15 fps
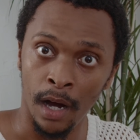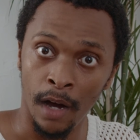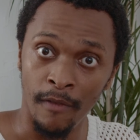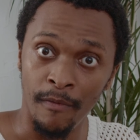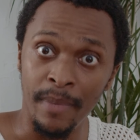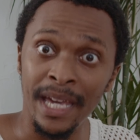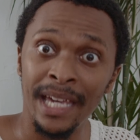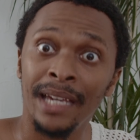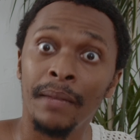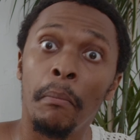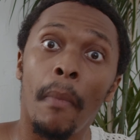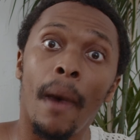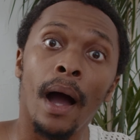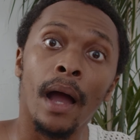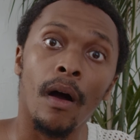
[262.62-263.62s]
of being in
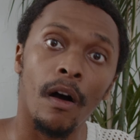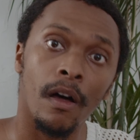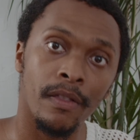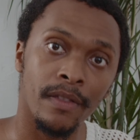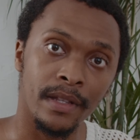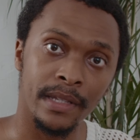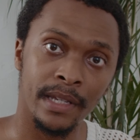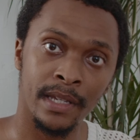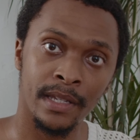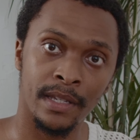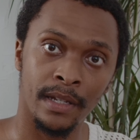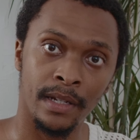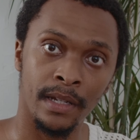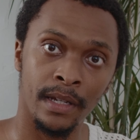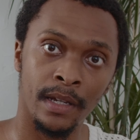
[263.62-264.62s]
my
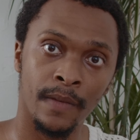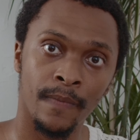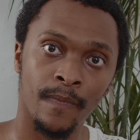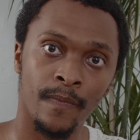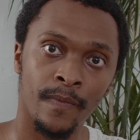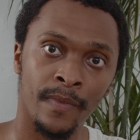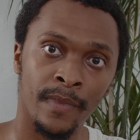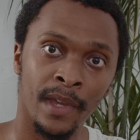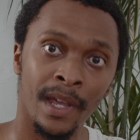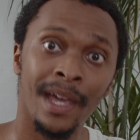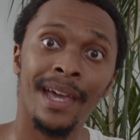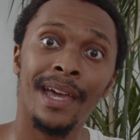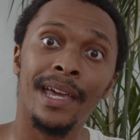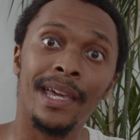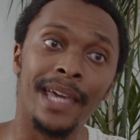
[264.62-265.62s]
authenticity
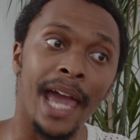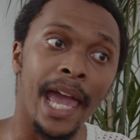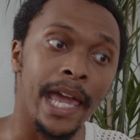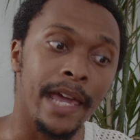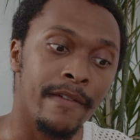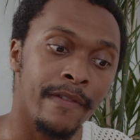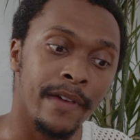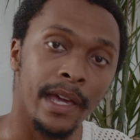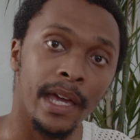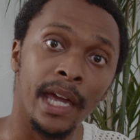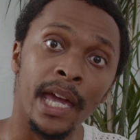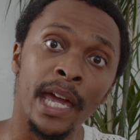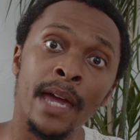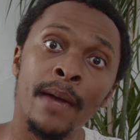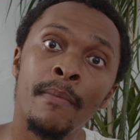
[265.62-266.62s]
gave
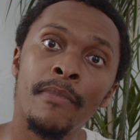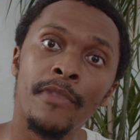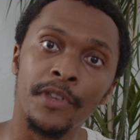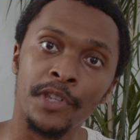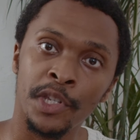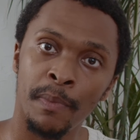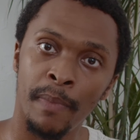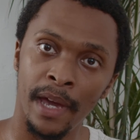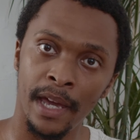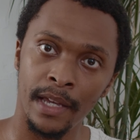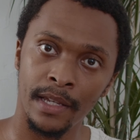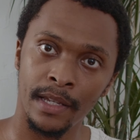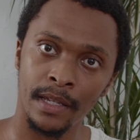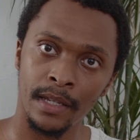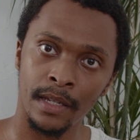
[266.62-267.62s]
him the
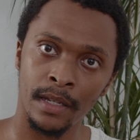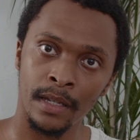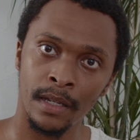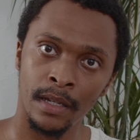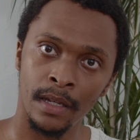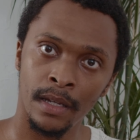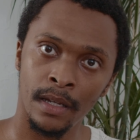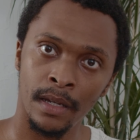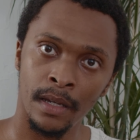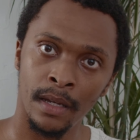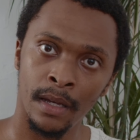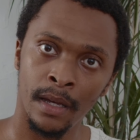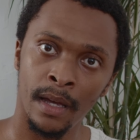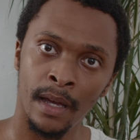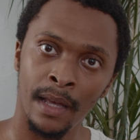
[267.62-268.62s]
space,
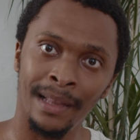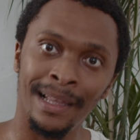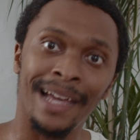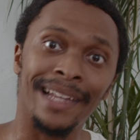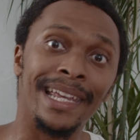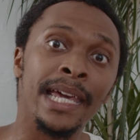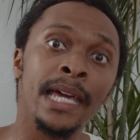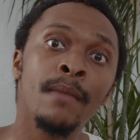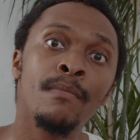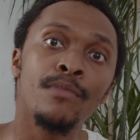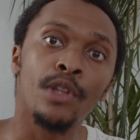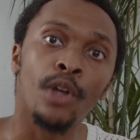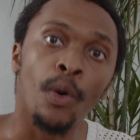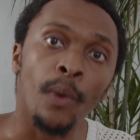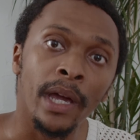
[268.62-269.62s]
let
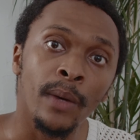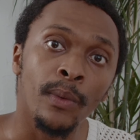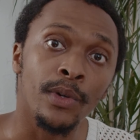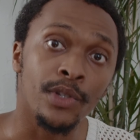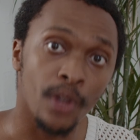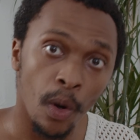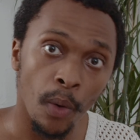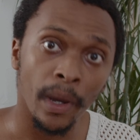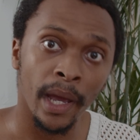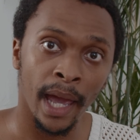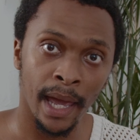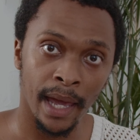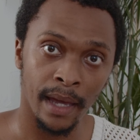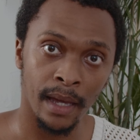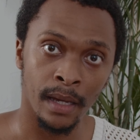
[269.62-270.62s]
him know it was
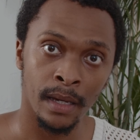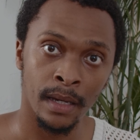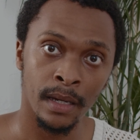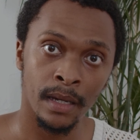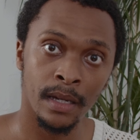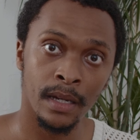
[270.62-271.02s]
okay